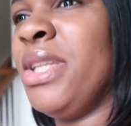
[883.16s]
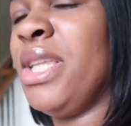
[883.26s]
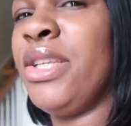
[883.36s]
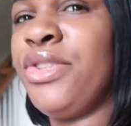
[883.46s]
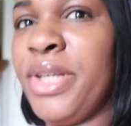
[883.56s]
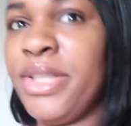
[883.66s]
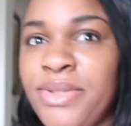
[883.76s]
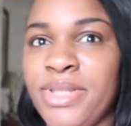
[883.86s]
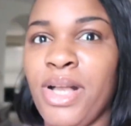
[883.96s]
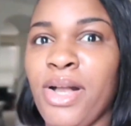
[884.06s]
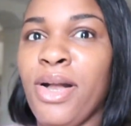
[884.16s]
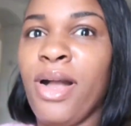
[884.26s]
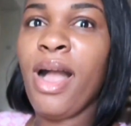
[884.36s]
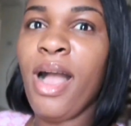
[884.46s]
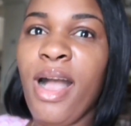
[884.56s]
the neat Treasure,
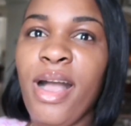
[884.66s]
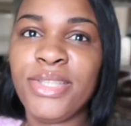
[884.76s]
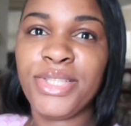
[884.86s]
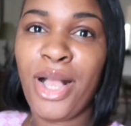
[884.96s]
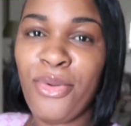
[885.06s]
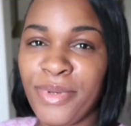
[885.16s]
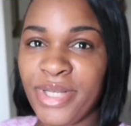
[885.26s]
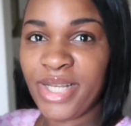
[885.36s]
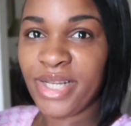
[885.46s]
y'all. Shop with